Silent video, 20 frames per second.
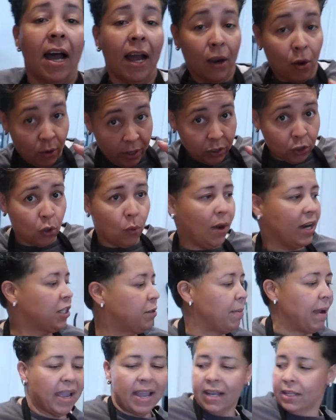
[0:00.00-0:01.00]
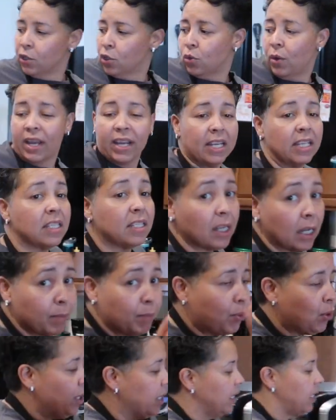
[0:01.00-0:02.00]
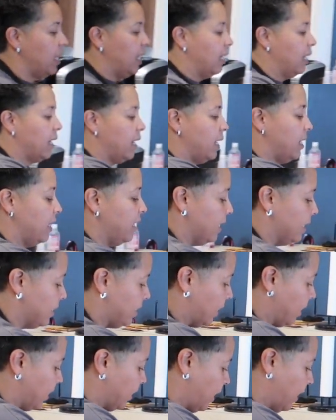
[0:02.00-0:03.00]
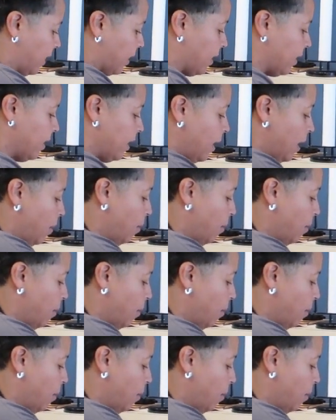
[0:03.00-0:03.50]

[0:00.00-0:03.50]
I'm going to wash my hands so I can start putting the ingredients in there